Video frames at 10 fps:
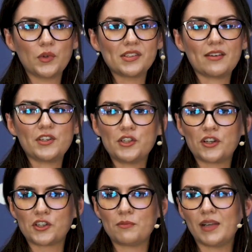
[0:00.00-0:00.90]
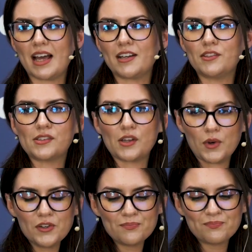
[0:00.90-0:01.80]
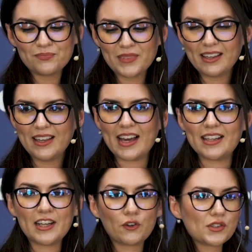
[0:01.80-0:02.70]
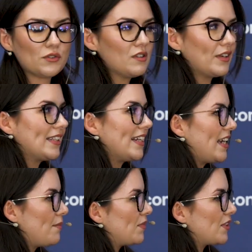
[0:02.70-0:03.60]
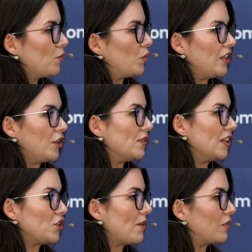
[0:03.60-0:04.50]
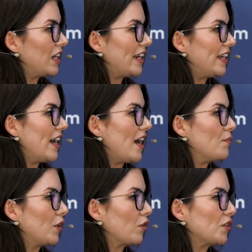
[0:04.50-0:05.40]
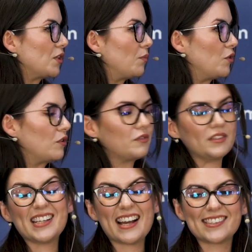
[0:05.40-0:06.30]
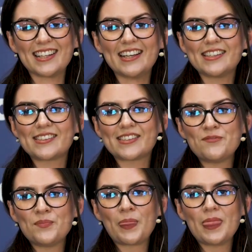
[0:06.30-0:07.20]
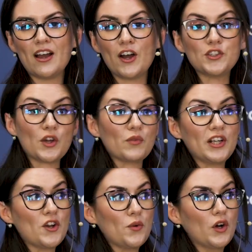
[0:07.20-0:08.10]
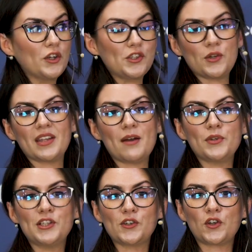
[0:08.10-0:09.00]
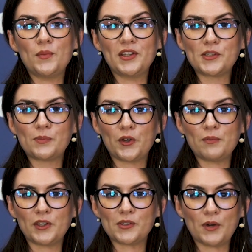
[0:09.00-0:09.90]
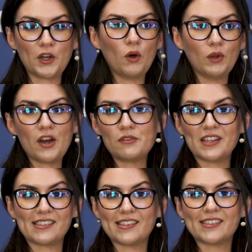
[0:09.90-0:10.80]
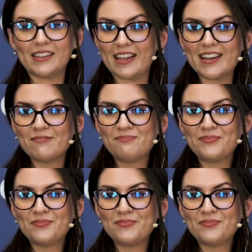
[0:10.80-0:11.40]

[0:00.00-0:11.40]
What's their induction plan and so on? And then across all of our teams, we use it generally across the board for task lists. I don't really know what I do without monday.com at this point because my whole life exists in there.